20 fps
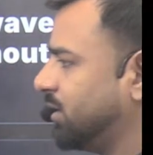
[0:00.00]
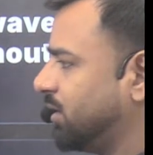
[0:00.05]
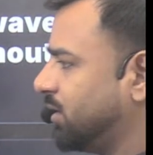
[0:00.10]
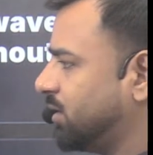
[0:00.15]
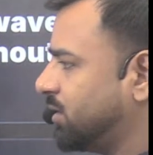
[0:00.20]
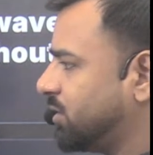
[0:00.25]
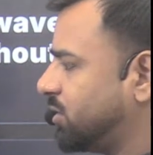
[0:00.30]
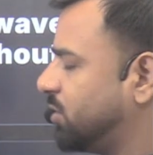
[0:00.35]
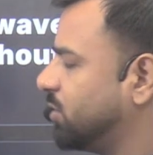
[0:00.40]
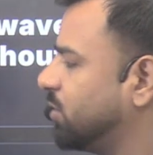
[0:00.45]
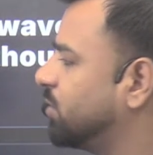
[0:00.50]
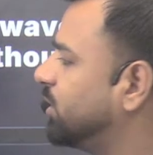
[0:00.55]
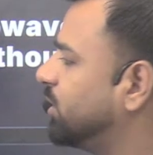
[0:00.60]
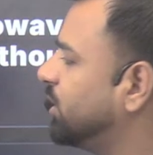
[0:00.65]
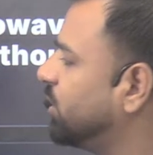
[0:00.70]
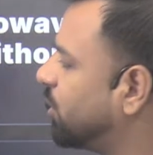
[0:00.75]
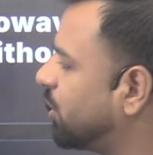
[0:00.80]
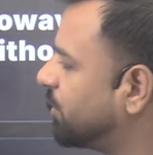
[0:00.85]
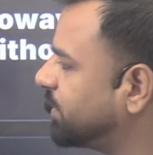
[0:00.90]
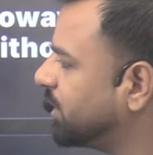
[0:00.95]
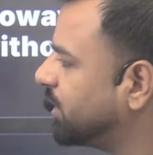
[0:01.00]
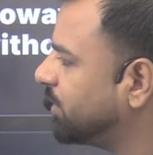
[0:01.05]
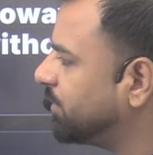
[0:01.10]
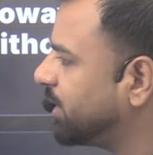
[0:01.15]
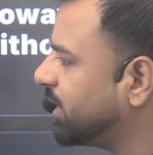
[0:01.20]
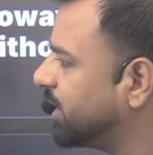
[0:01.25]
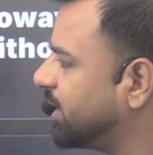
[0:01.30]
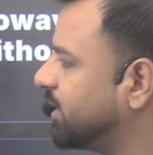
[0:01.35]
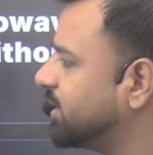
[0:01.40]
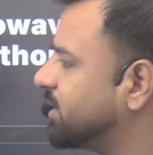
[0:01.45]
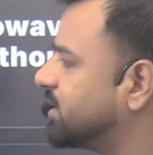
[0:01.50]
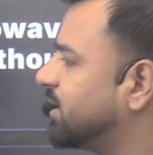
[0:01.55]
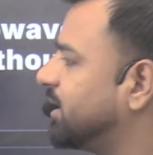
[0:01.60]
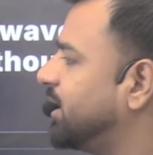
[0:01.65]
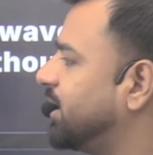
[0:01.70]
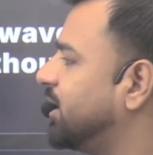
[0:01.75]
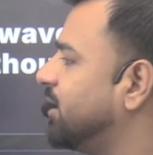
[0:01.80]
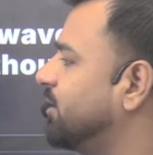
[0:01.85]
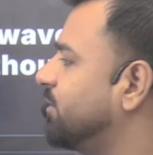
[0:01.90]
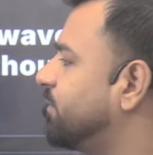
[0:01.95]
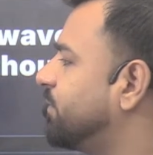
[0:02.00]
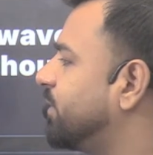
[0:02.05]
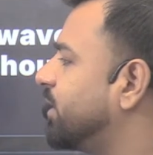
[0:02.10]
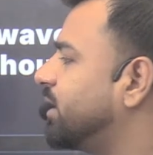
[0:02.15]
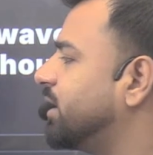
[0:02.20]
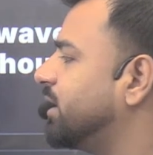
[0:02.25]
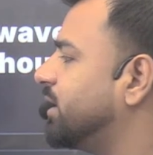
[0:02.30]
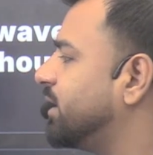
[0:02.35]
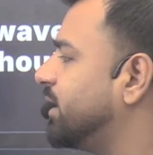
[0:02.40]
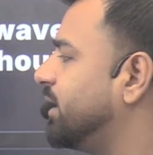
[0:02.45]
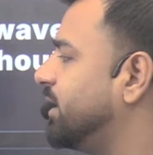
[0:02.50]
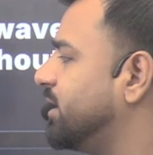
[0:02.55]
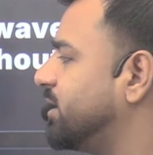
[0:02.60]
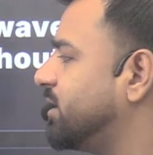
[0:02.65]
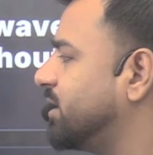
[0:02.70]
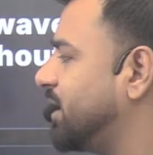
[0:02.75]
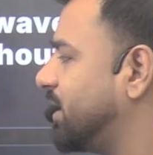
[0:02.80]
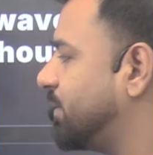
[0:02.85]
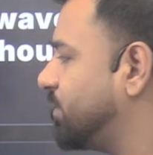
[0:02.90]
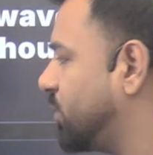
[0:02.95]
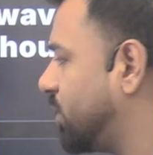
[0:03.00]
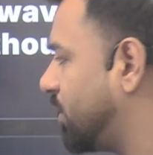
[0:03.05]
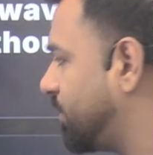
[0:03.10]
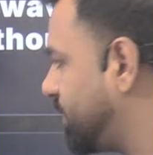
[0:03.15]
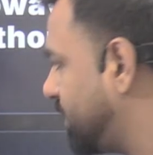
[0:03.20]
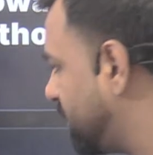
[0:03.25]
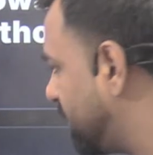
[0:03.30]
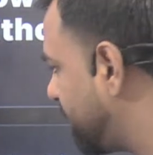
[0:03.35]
So the option number A is infrared radiation absorption.